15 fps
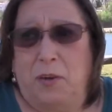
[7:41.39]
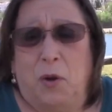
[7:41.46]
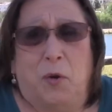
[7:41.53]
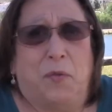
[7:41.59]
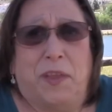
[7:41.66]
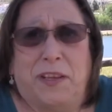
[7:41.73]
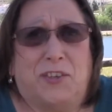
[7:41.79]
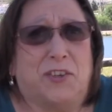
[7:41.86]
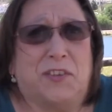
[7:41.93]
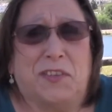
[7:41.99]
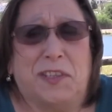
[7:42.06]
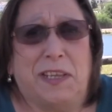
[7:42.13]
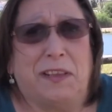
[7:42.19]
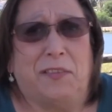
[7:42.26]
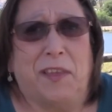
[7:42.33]
They just
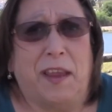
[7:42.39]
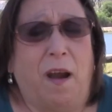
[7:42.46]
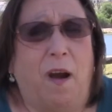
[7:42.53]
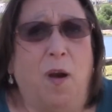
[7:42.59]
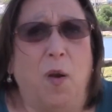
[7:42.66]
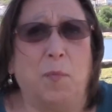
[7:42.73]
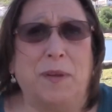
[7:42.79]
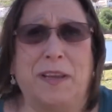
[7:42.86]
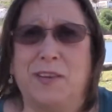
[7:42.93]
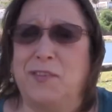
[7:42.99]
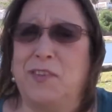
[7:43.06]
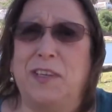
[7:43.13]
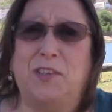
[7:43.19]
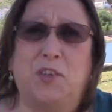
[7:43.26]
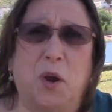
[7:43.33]
think they are because
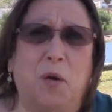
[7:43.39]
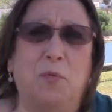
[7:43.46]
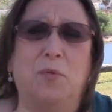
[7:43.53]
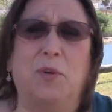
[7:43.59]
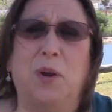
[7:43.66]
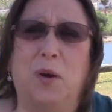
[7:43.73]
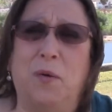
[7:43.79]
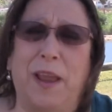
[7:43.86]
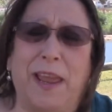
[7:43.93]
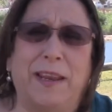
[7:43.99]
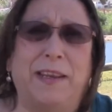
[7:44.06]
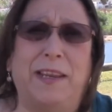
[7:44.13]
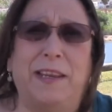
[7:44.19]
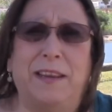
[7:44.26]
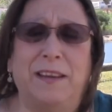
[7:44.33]
they don't know
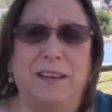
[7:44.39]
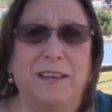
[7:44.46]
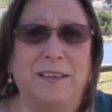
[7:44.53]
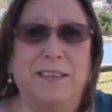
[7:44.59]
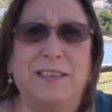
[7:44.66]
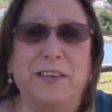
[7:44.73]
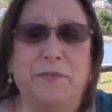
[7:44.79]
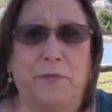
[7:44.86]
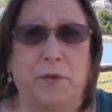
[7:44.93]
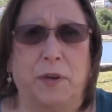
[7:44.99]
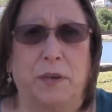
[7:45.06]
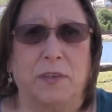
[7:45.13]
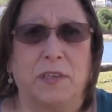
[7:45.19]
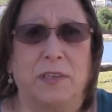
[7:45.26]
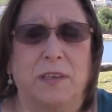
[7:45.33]
any
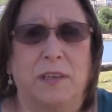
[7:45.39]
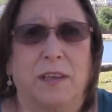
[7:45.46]
different.